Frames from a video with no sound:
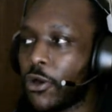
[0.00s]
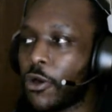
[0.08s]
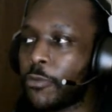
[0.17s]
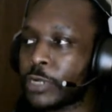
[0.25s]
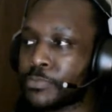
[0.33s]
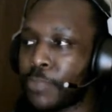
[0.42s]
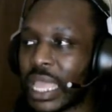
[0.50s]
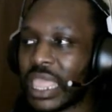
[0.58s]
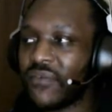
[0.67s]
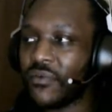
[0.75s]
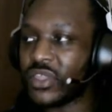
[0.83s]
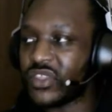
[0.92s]

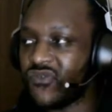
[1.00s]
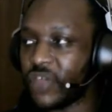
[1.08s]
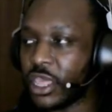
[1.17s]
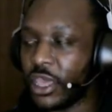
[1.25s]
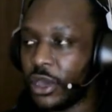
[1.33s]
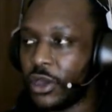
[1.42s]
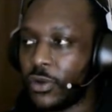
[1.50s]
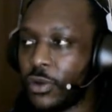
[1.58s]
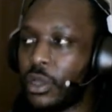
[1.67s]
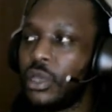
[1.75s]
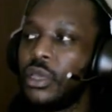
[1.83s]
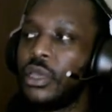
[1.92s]
perspective of this video
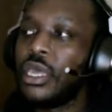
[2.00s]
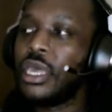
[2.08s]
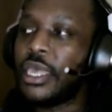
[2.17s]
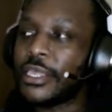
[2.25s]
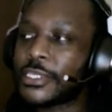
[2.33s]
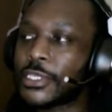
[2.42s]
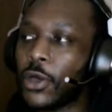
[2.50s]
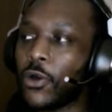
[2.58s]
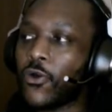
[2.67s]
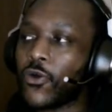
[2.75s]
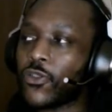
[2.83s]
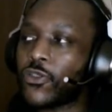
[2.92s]
is
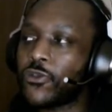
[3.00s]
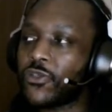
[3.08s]
told through the